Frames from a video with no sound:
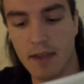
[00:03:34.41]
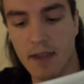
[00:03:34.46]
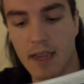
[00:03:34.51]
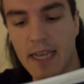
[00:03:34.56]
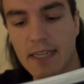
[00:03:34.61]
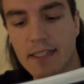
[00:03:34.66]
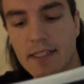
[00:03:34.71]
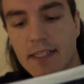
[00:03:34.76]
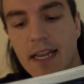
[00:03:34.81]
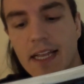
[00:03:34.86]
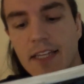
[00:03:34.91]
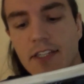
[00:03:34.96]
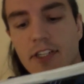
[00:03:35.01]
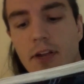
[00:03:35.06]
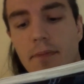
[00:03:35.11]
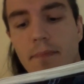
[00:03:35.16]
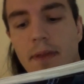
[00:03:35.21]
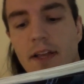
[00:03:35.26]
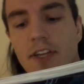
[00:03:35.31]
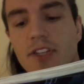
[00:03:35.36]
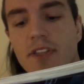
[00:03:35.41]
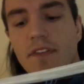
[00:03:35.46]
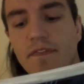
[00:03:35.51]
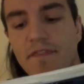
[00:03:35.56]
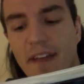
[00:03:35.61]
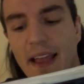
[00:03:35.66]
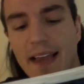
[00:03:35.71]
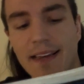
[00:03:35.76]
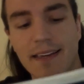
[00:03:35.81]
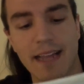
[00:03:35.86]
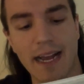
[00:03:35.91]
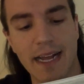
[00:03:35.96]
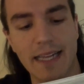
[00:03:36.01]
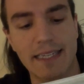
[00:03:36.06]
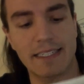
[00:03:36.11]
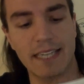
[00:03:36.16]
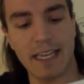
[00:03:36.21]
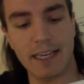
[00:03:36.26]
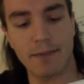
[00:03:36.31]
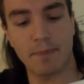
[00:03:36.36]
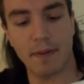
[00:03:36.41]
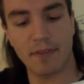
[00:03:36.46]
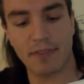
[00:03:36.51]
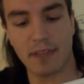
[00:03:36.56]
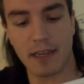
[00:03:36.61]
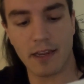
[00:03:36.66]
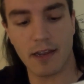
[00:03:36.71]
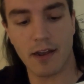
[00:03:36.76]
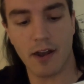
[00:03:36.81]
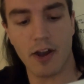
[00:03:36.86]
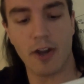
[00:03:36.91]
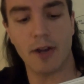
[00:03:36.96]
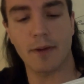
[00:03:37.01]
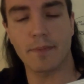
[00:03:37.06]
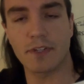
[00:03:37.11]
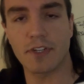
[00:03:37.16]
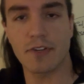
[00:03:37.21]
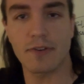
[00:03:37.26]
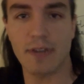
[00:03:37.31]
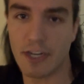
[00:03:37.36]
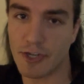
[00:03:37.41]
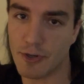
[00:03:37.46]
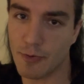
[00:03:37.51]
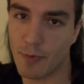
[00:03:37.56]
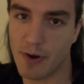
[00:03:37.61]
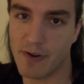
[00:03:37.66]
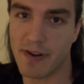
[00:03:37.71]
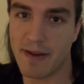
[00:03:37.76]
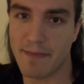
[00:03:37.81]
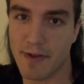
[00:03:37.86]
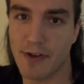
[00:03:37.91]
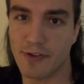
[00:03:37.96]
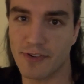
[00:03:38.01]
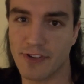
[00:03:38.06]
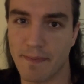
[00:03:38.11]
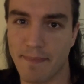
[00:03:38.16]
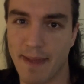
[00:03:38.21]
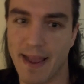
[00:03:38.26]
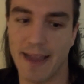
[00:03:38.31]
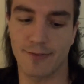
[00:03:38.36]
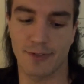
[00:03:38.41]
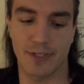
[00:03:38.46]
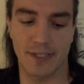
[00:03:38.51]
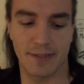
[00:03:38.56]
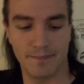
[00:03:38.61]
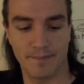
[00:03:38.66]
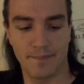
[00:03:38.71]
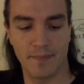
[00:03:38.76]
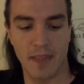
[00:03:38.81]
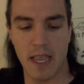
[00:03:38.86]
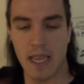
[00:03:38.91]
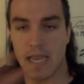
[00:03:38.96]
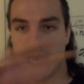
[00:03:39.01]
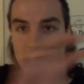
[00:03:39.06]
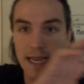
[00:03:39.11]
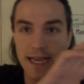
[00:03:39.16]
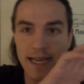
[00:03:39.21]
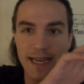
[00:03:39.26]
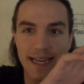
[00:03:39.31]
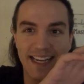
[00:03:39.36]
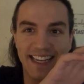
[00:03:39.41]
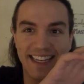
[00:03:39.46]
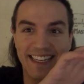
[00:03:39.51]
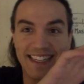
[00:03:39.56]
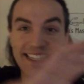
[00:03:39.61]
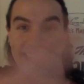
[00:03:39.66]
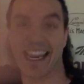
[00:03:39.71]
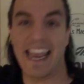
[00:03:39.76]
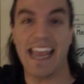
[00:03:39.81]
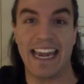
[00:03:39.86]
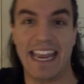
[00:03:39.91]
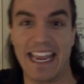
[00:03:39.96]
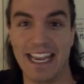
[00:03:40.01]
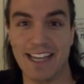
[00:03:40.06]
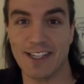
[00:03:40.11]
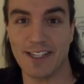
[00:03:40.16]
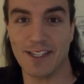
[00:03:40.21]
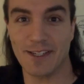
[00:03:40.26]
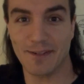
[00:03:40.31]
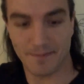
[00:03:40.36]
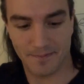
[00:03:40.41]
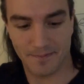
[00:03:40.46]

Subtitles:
It's not so much the fat content, but the carbs you need to worry most about. Denny's.